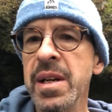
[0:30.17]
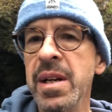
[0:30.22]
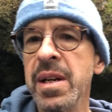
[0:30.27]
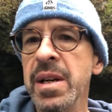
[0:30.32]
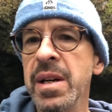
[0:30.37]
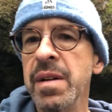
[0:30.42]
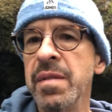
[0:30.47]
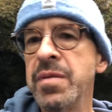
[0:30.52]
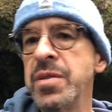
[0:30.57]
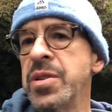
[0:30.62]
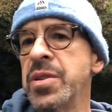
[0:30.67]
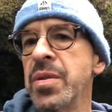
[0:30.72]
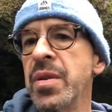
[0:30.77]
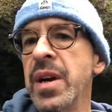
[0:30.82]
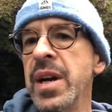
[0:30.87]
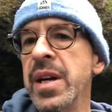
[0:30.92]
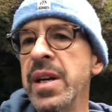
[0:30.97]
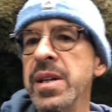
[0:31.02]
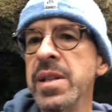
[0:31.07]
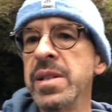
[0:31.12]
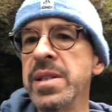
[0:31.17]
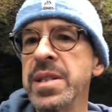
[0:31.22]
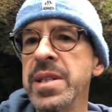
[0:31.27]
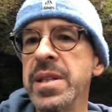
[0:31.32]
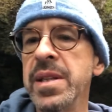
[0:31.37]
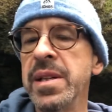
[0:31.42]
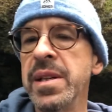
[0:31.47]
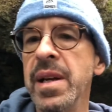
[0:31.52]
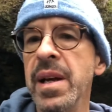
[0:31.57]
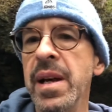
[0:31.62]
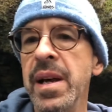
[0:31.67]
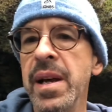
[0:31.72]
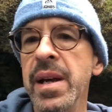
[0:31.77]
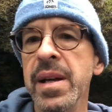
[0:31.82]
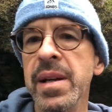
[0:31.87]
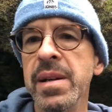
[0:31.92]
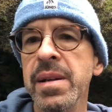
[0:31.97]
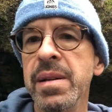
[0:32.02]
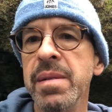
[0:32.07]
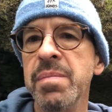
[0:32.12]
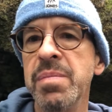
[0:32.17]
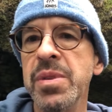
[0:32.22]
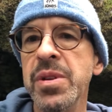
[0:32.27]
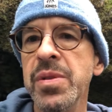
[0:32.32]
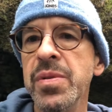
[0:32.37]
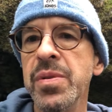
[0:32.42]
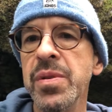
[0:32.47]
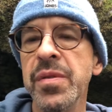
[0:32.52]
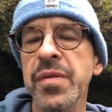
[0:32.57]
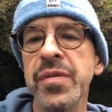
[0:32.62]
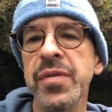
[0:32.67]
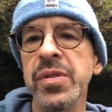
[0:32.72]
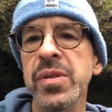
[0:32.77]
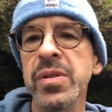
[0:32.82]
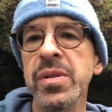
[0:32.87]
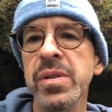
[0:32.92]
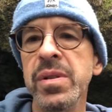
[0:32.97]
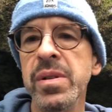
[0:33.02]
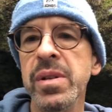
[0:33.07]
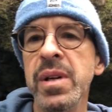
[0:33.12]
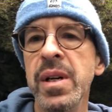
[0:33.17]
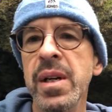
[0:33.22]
of trails and beautiful